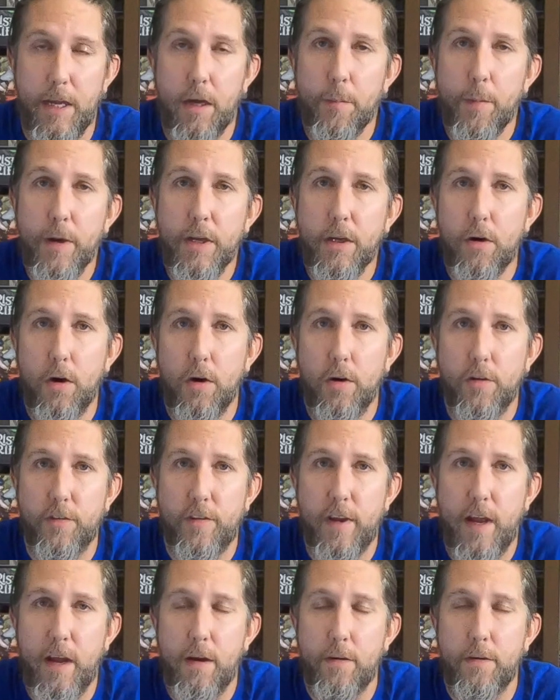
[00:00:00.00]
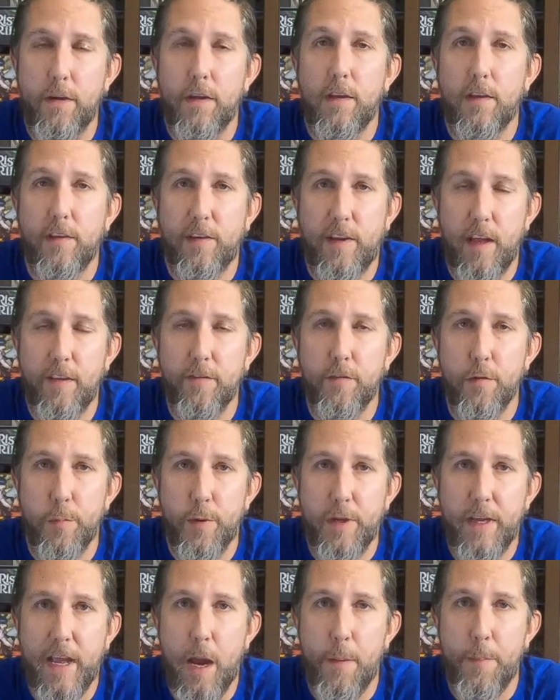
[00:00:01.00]
all my cards down, tell
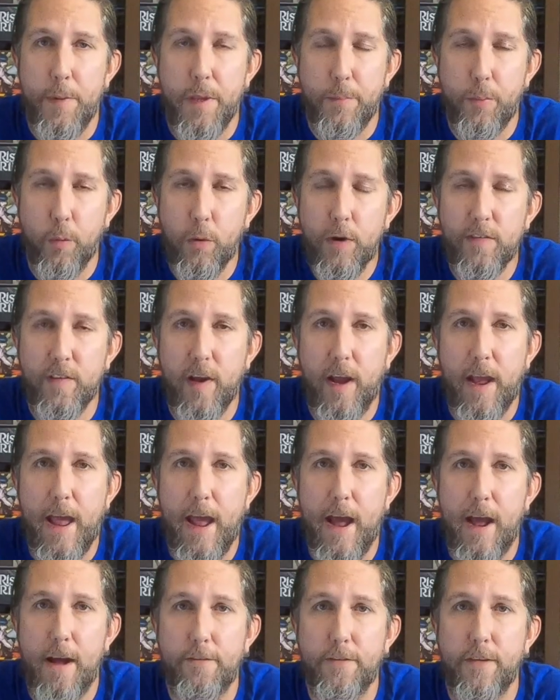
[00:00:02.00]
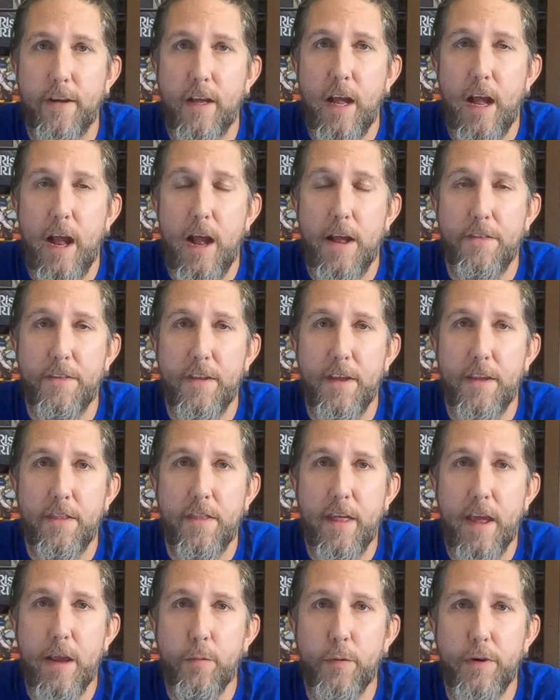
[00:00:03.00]
everybody how many points I have, and then
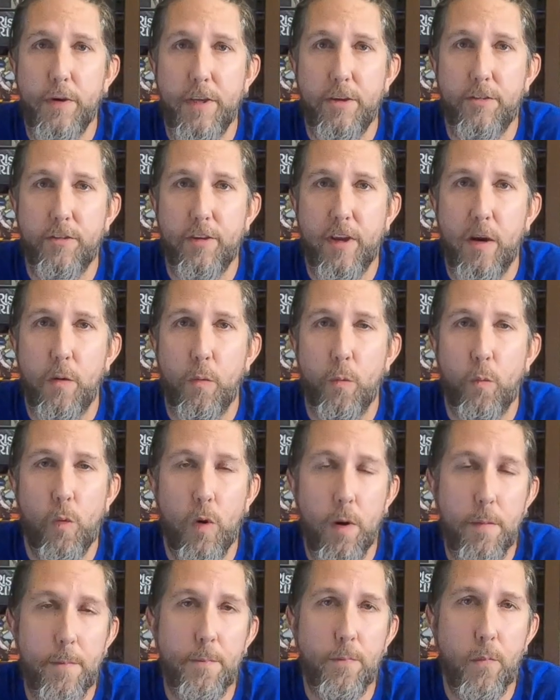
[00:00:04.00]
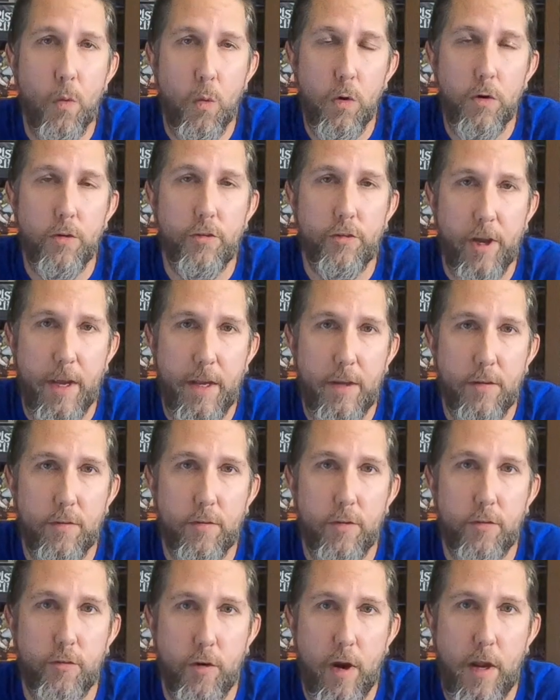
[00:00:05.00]
they would each get one more chance
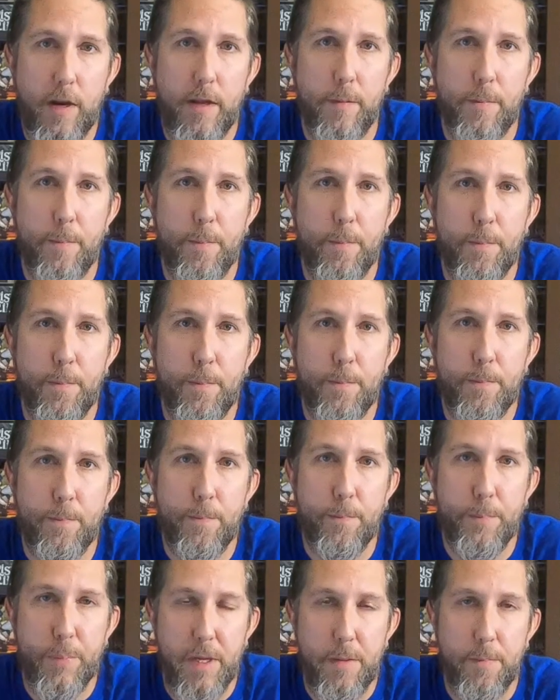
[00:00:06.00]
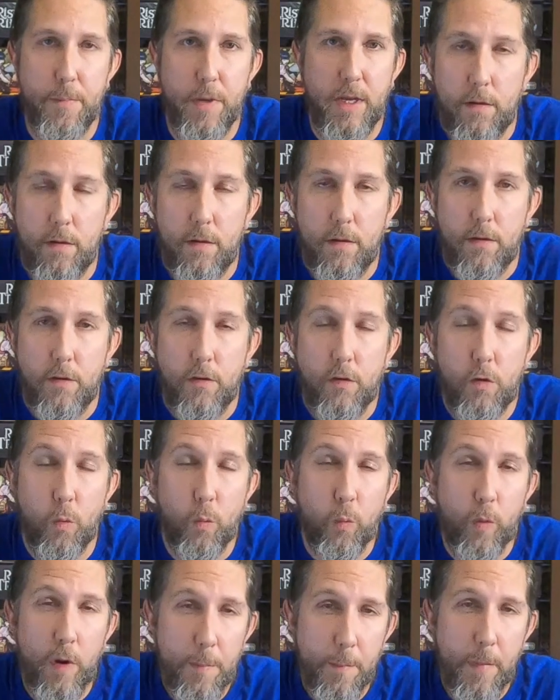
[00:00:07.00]
to try to beat me. To
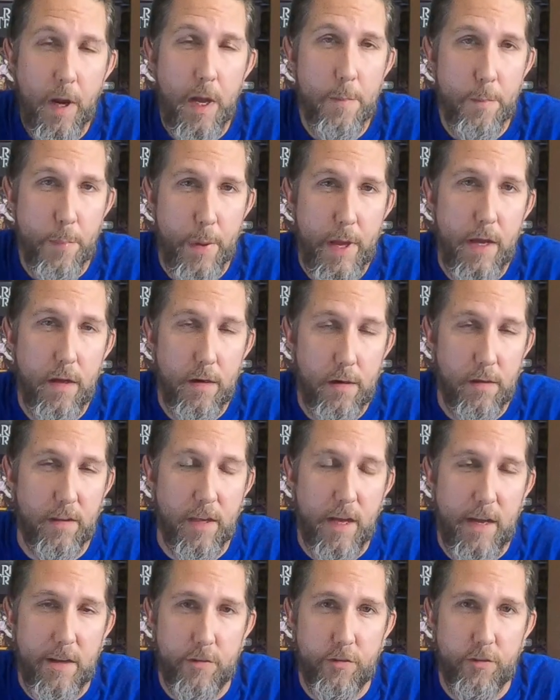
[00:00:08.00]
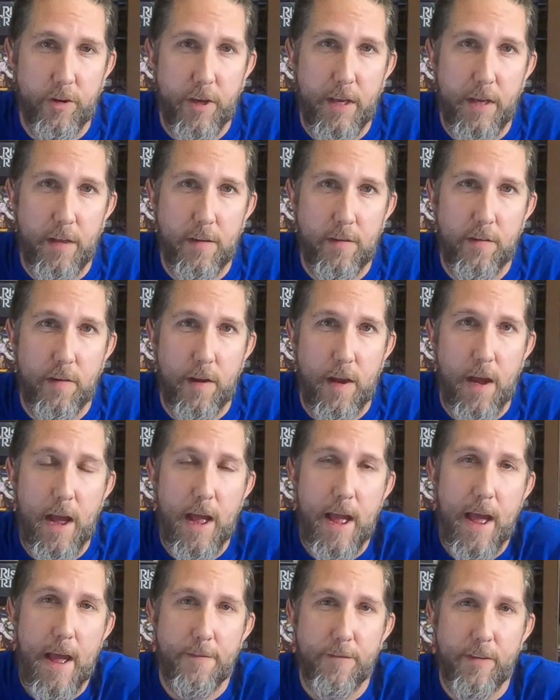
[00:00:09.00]
win my bet on last chance, I
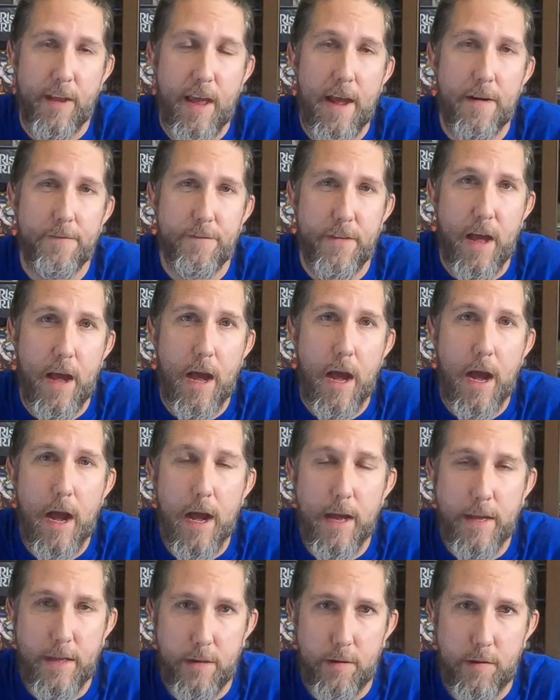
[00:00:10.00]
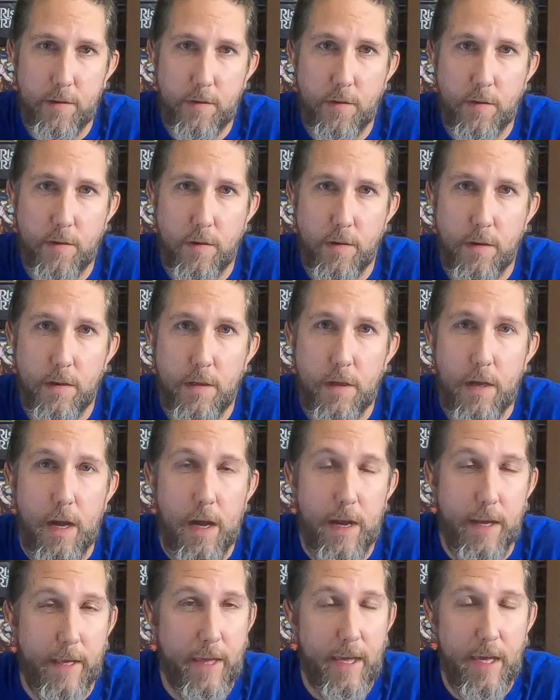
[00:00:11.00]
have to have the highest.
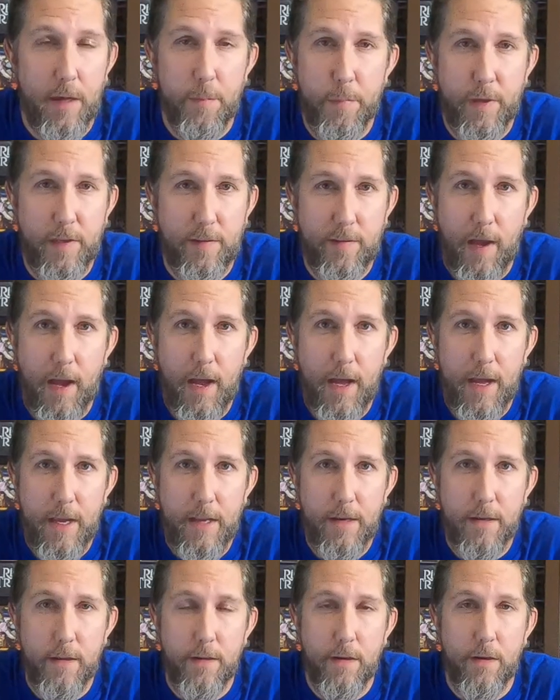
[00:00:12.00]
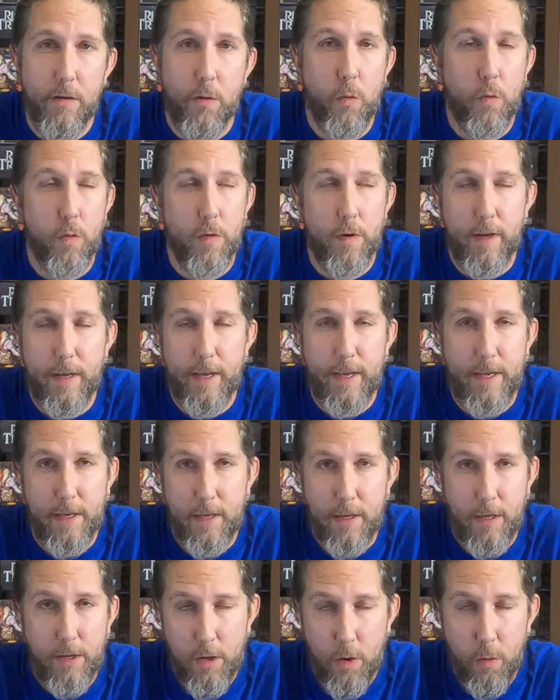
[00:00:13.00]
I can't be tied, or
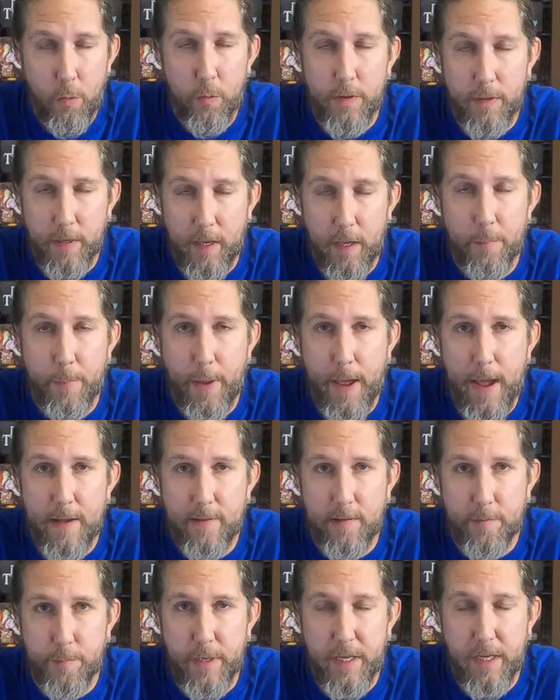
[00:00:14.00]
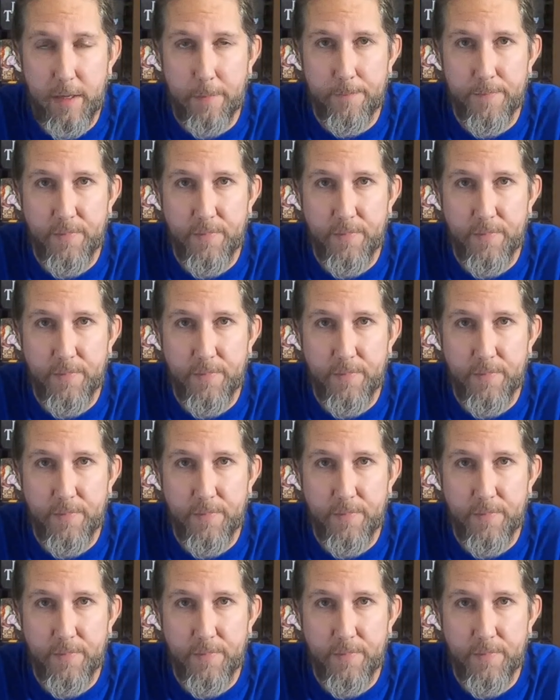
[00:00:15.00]
no one can pass me.